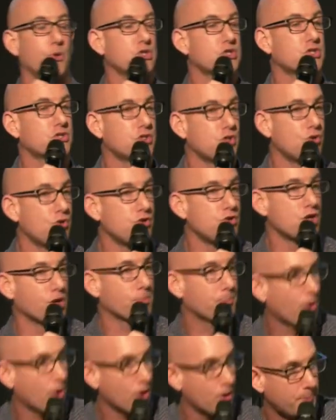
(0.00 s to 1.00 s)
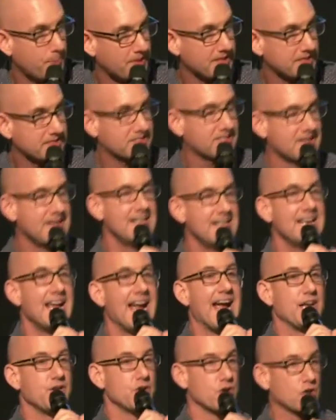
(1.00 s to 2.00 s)
pursue your
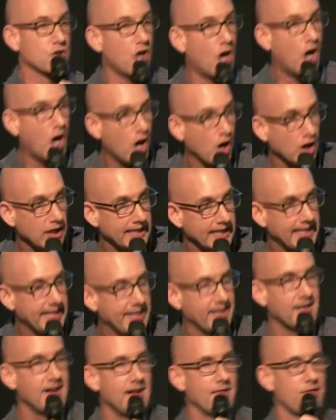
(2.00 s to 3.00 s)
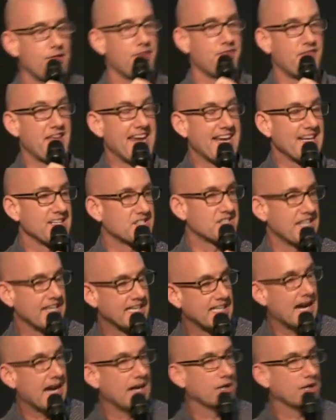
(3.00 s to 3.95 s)
purpose and your calling, the things that